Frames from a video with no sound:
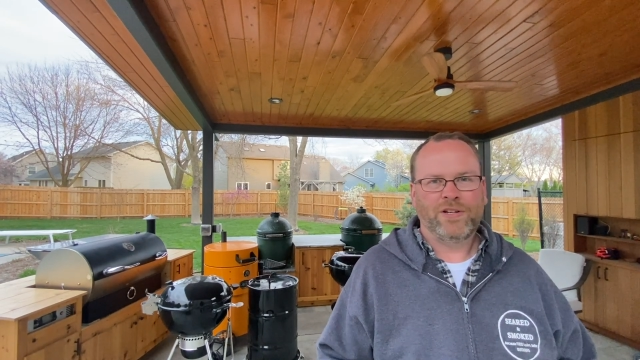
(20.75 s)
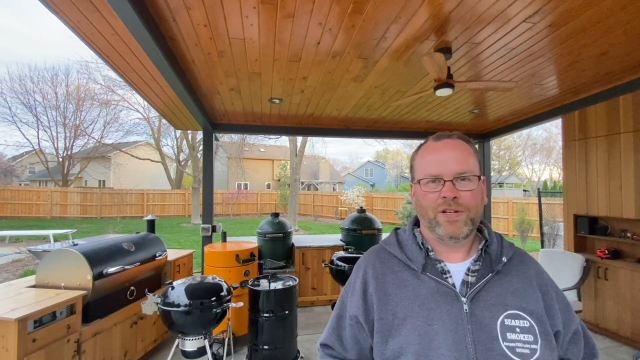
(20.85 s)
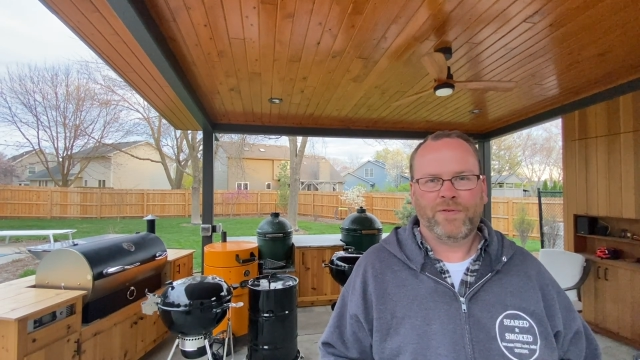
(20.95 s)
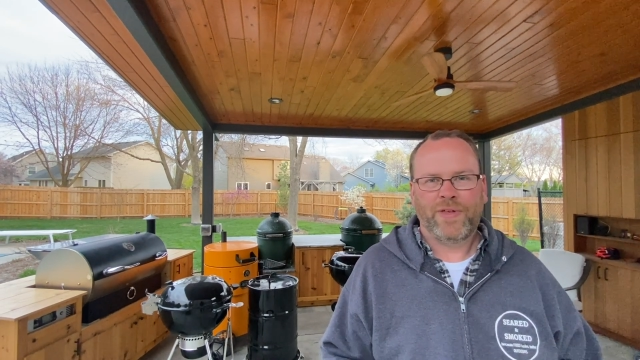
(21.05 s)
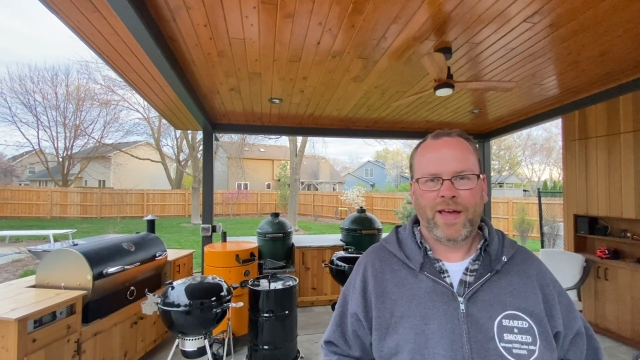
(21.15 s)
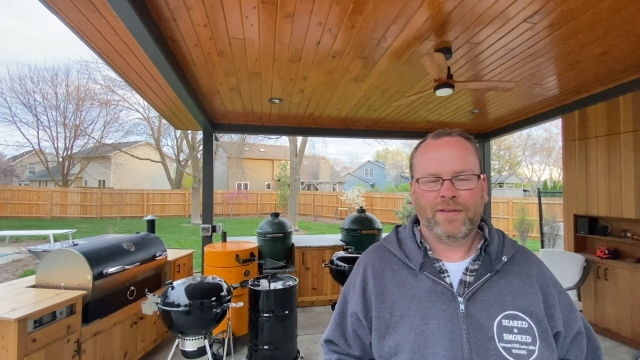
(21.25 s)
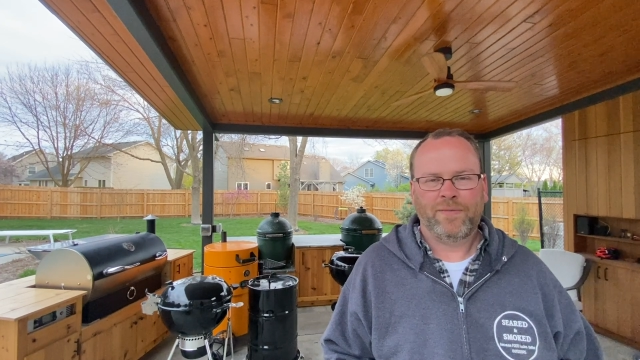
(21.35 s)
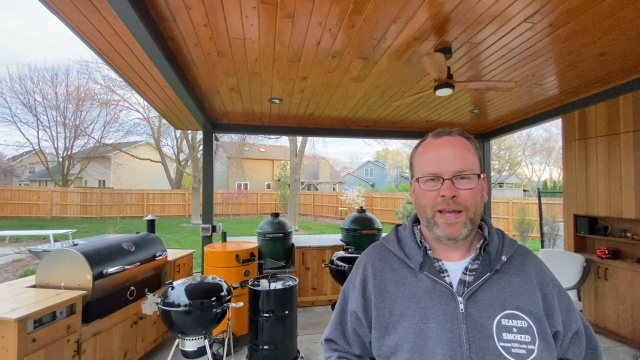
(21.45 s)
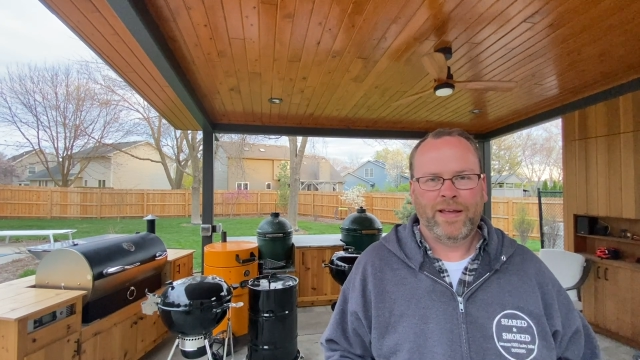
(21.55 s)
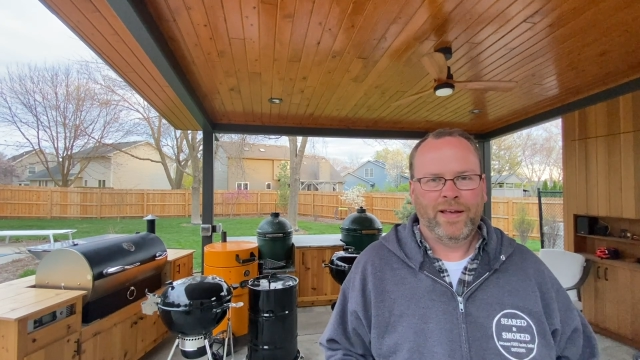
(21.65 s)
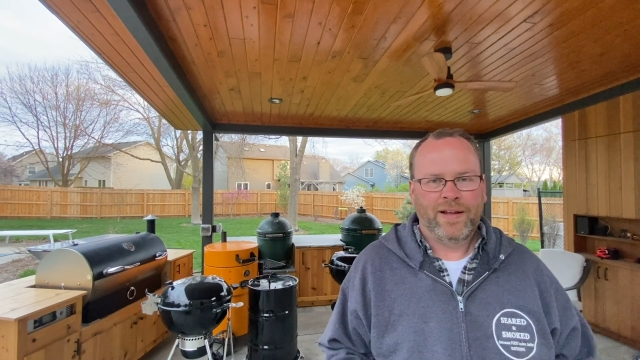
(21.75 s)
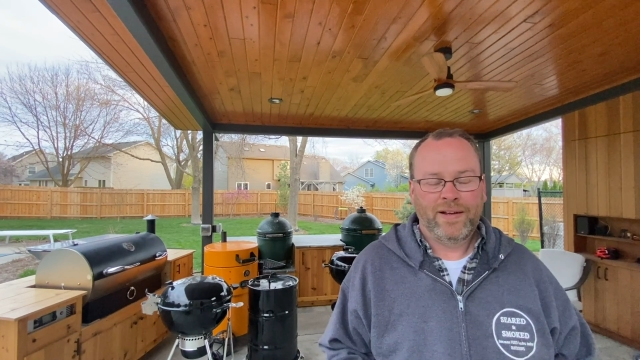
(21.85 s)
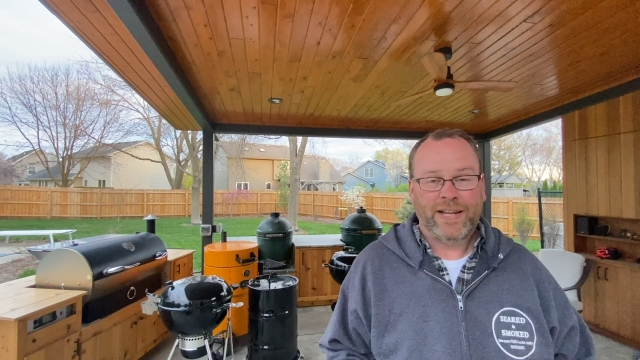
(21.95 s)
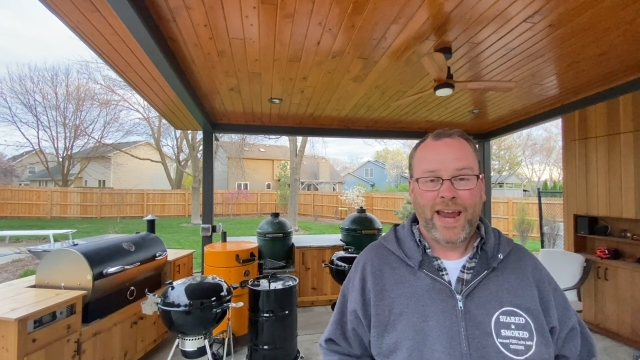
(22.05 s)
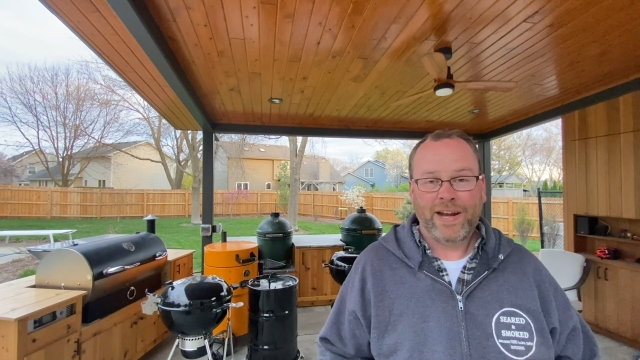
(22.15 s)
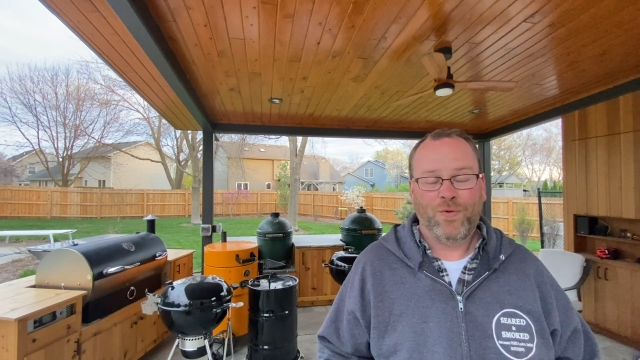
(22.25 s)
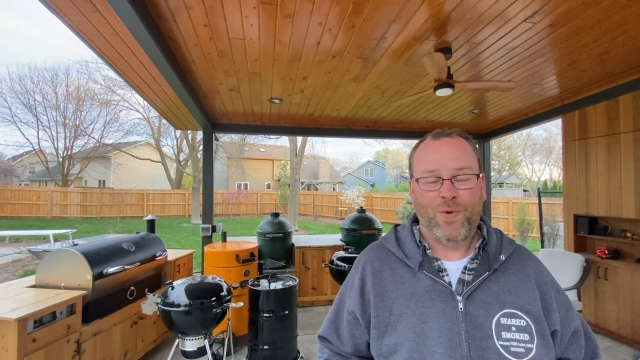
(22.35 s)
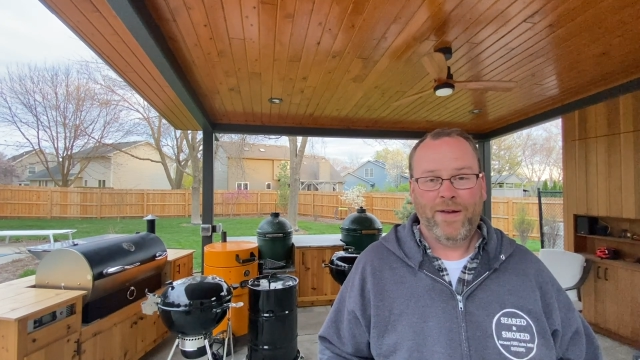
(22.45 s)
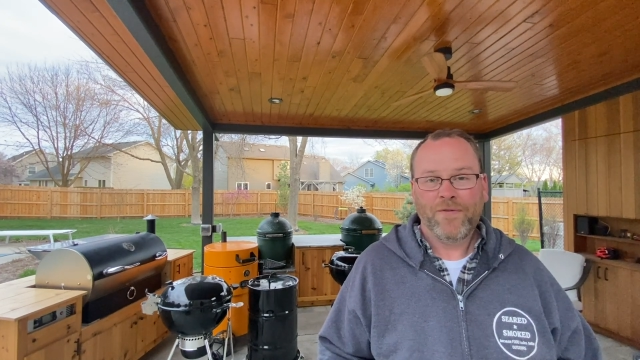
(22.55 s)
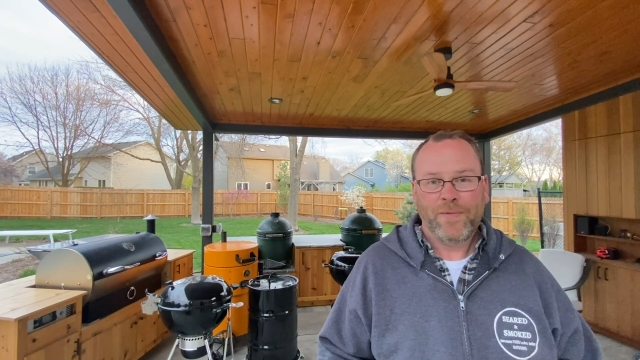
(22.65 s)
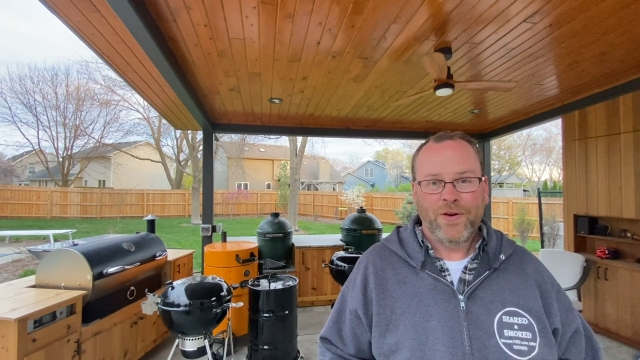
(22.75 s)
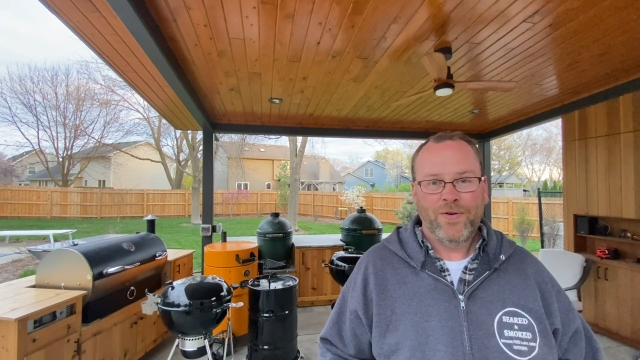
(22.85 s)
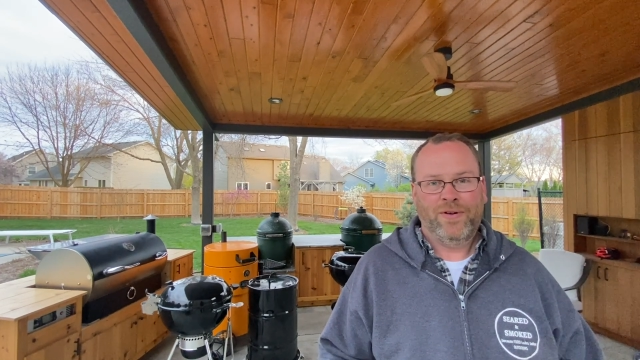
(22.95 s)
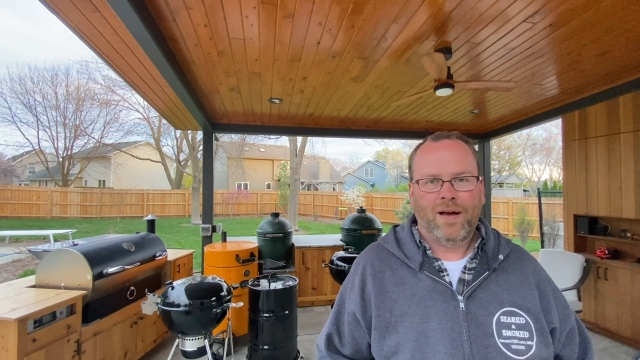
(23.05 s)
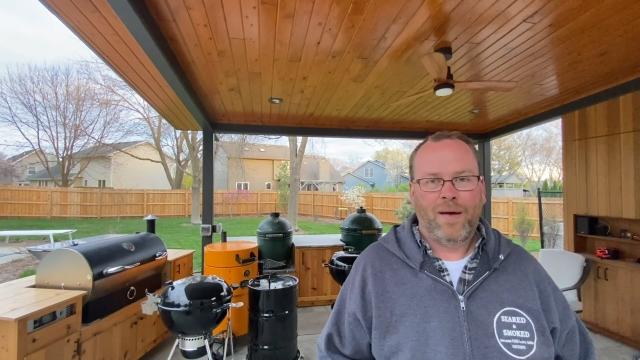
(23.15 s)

Just for that to be taken away from you?